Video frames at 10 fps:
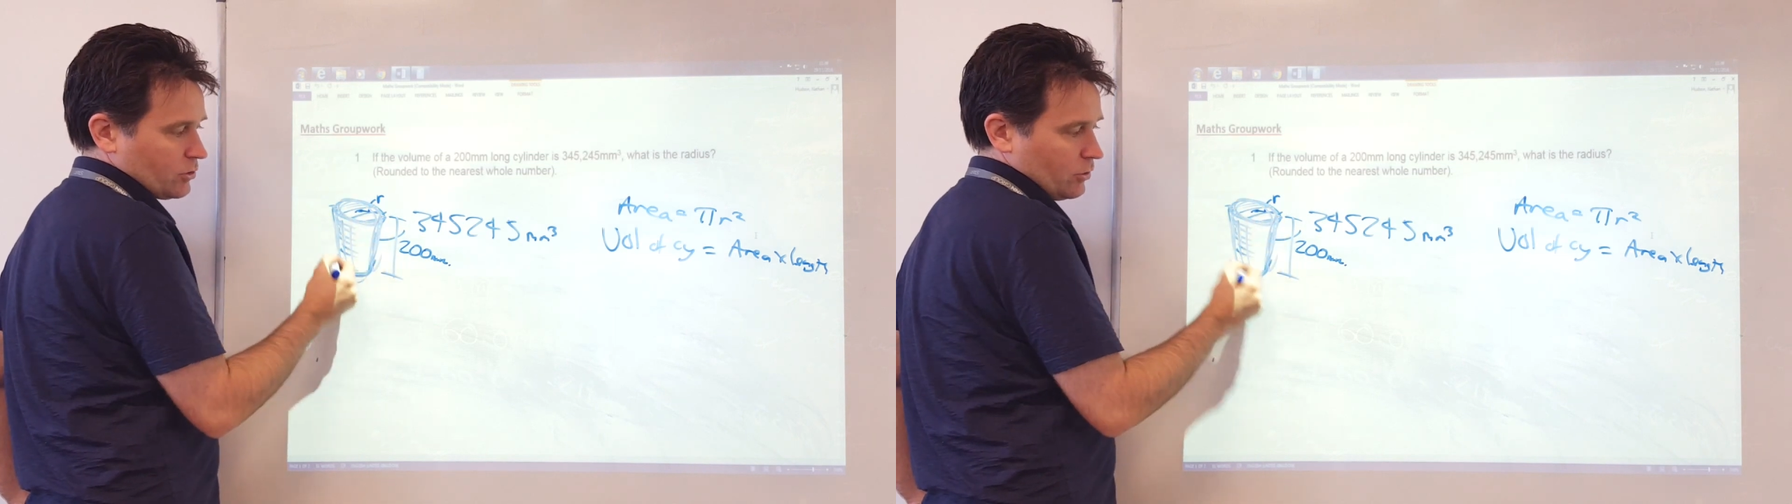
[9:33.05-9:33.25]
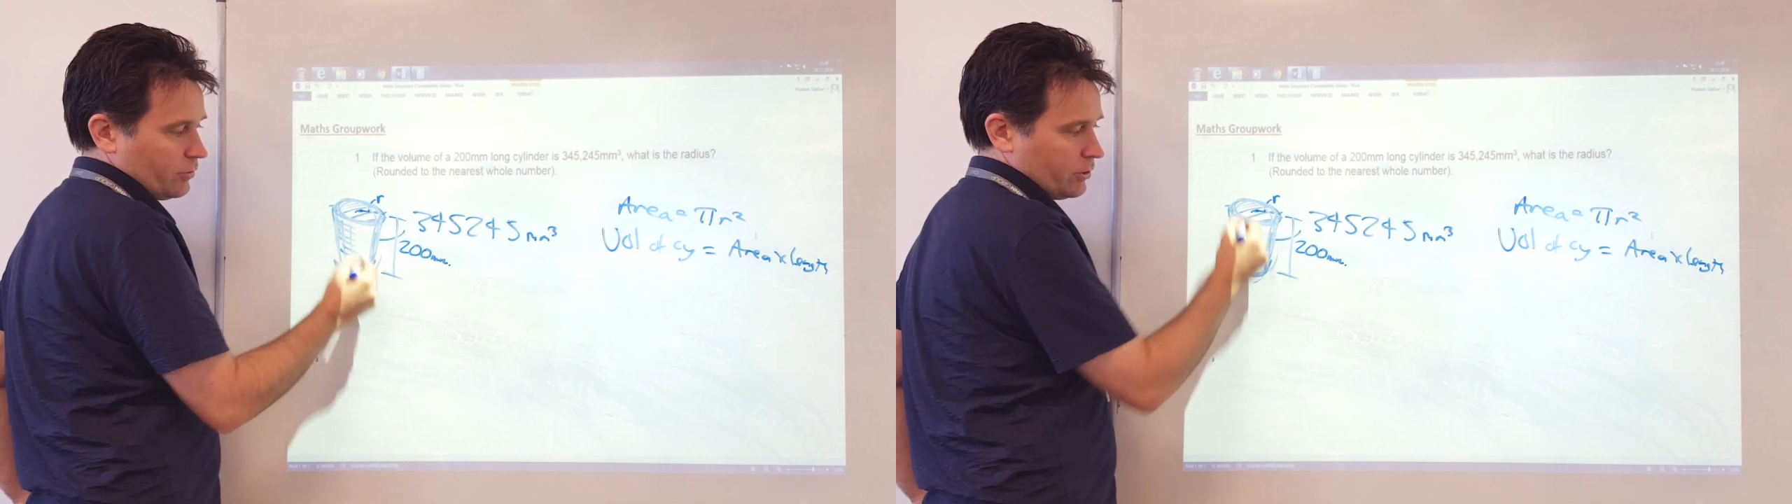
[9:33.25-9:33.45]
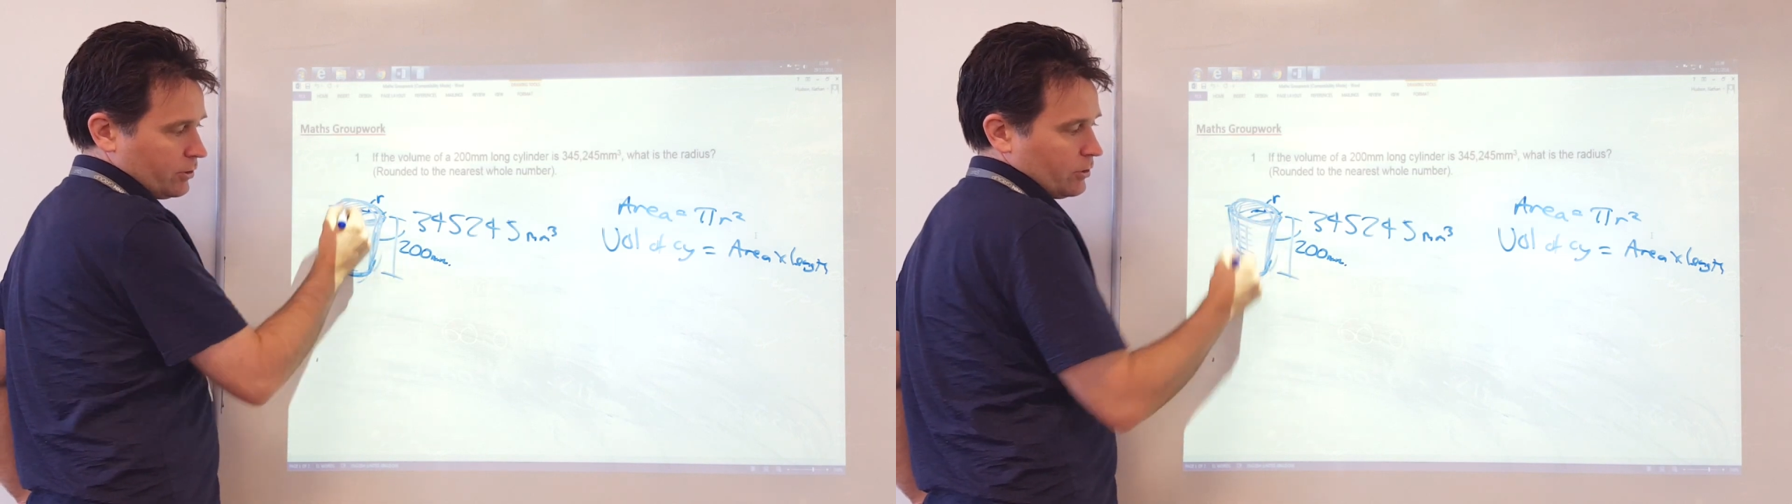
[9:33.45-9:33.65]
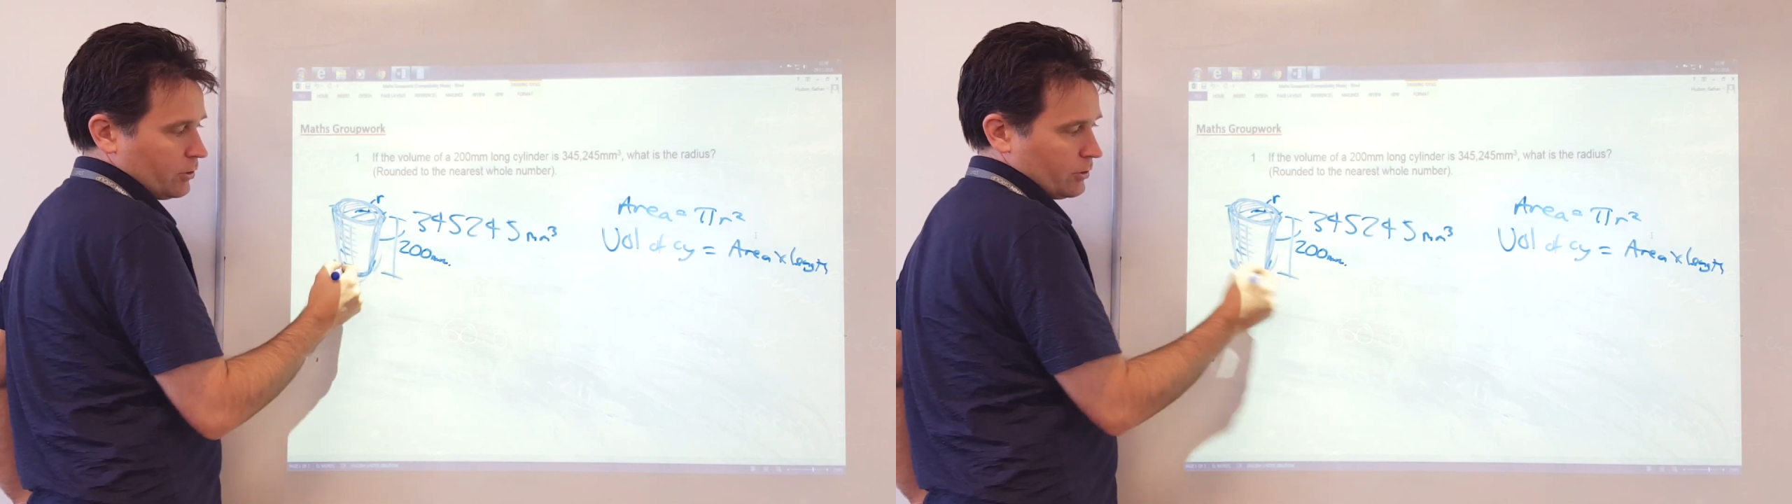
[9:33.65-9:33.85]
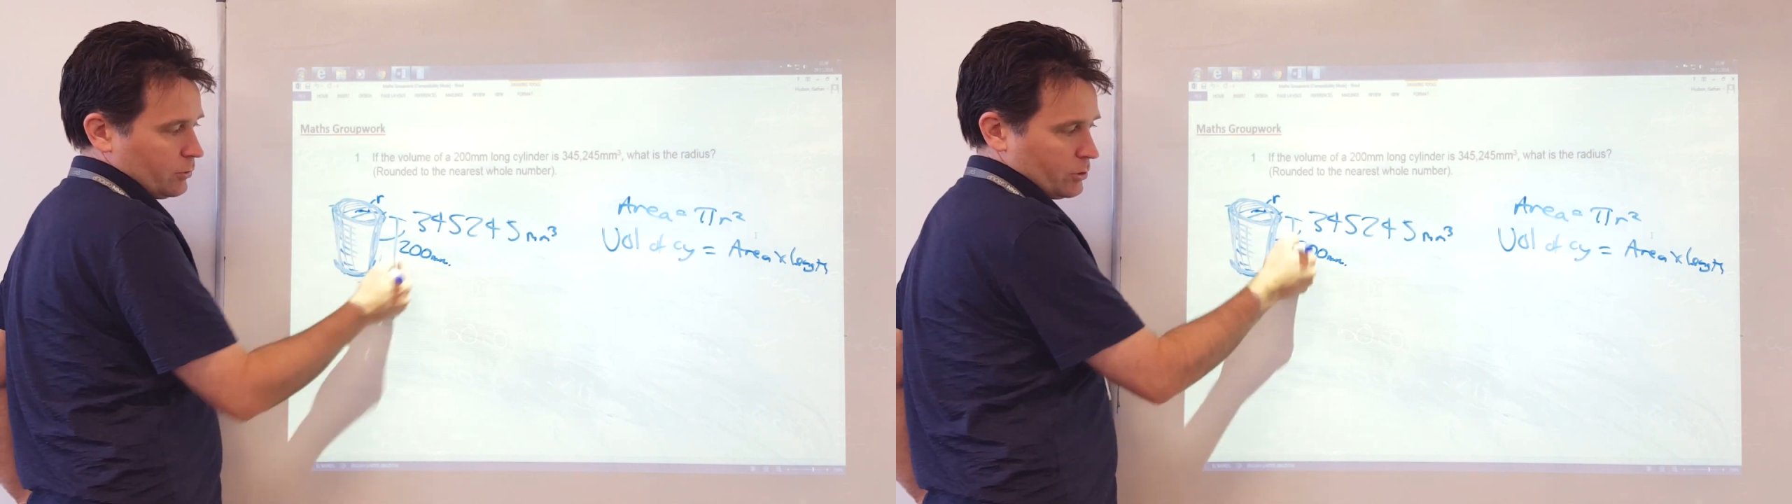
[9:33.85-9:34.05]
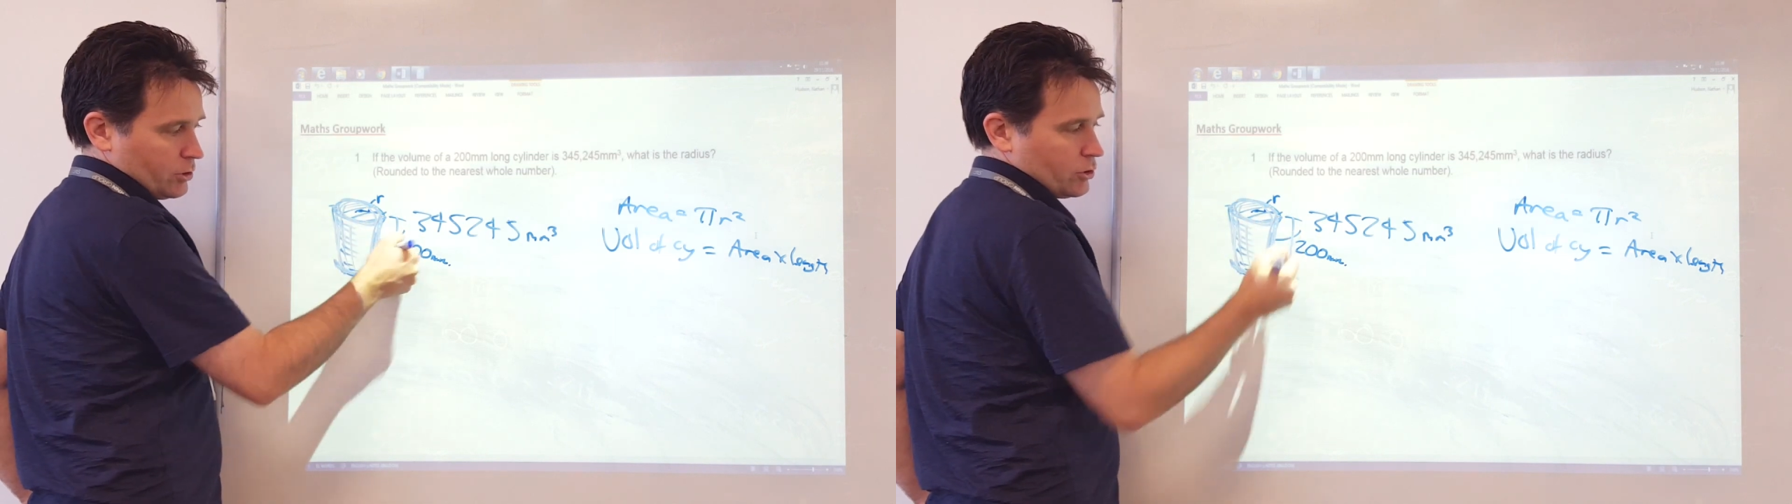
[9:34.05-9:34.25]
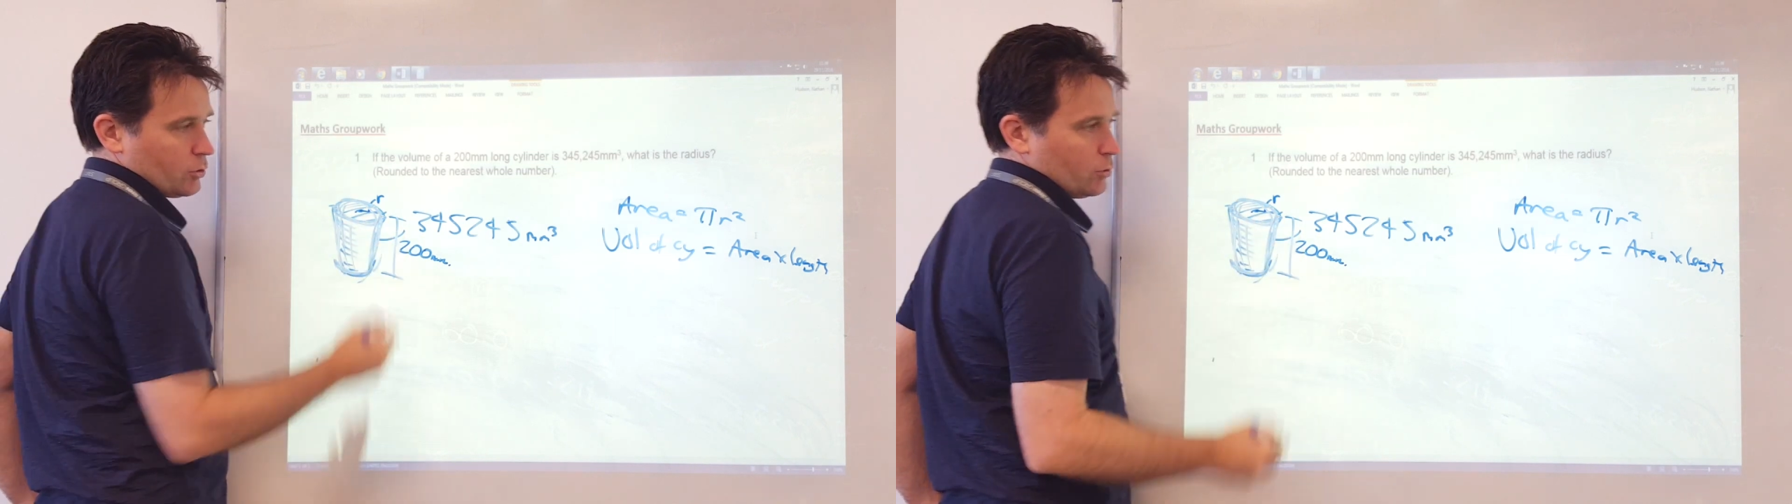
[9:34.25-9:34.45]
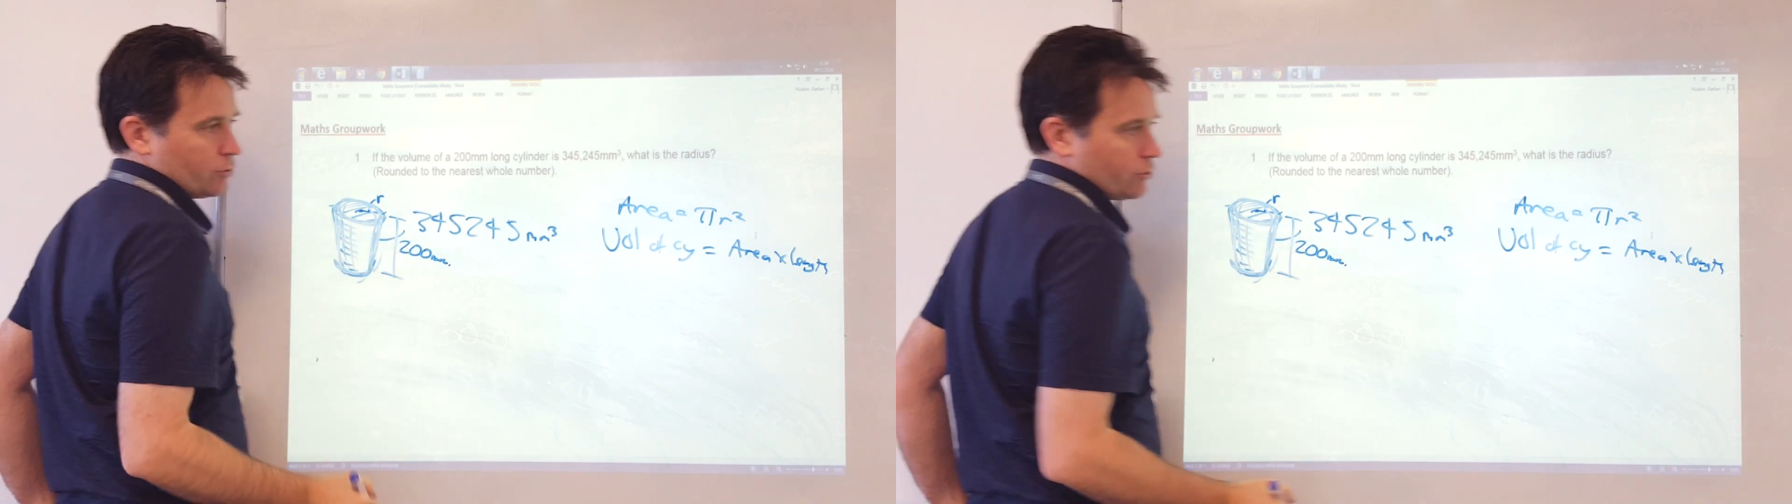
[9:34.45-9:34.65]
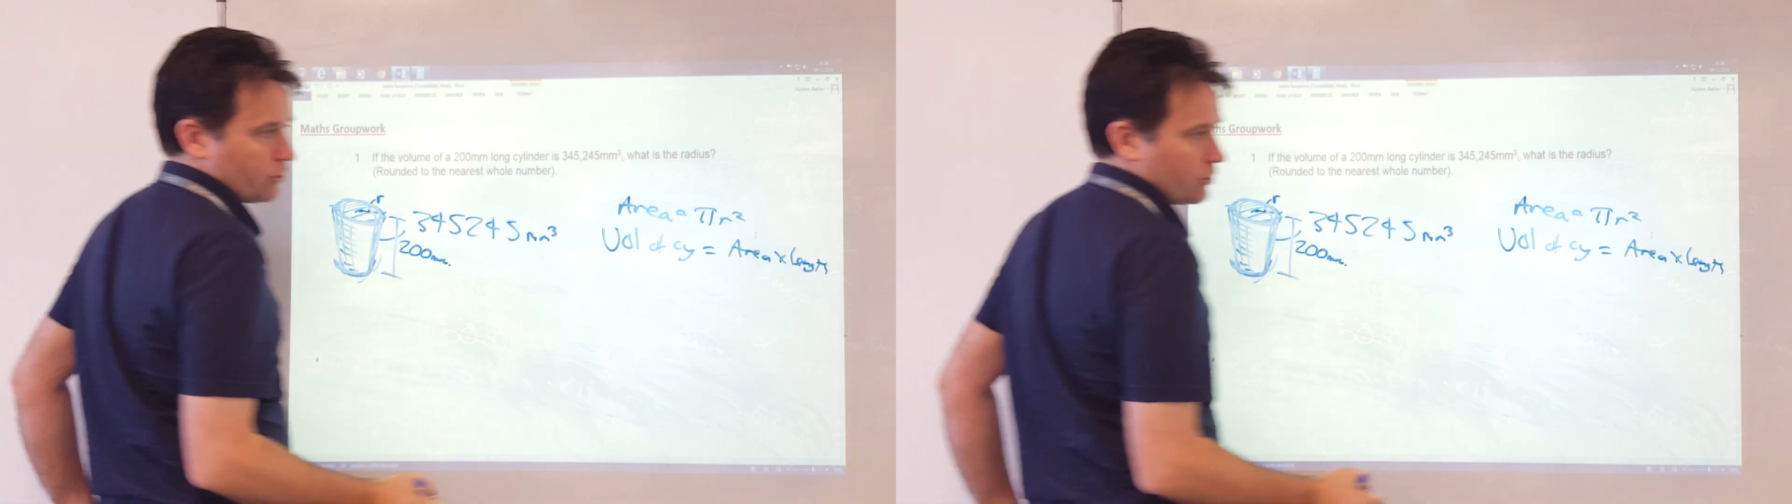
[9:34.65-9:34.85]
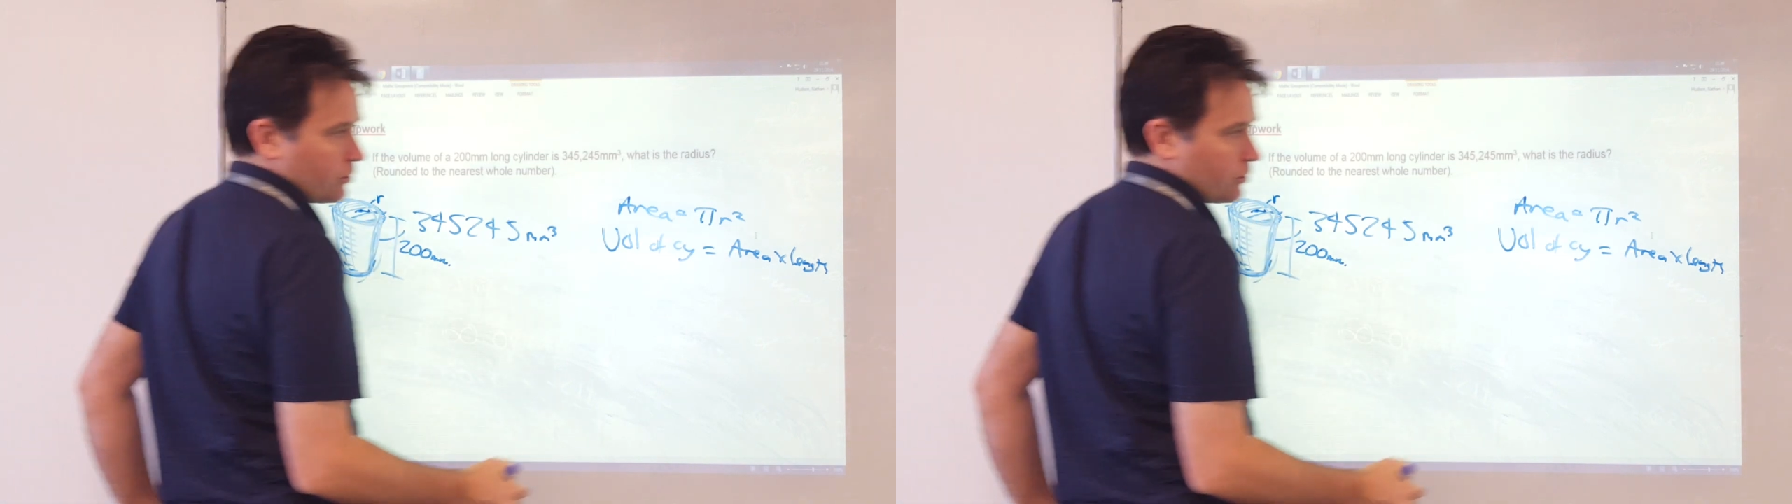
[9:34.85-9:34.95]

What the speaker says: over, which is 200.